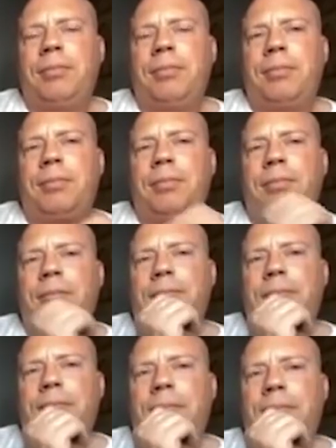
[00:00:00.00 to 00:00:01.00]

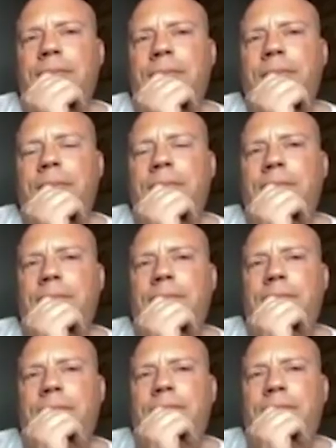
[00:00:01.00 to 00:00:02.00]

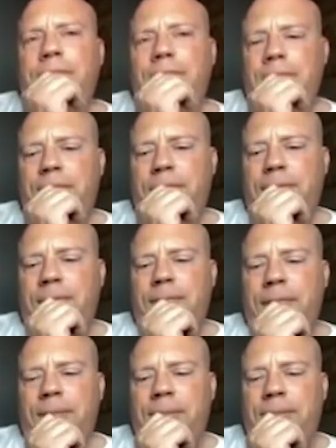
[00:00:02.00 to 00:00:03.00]

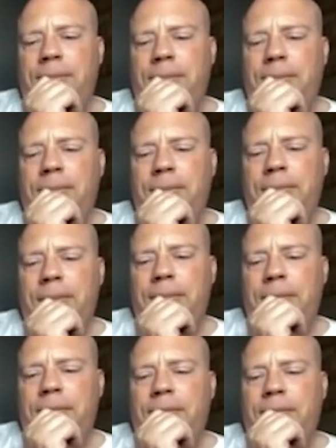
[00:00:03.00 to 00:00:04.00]

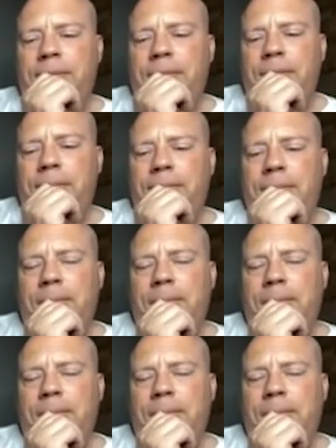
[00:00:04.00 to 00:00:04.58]
(not speaking)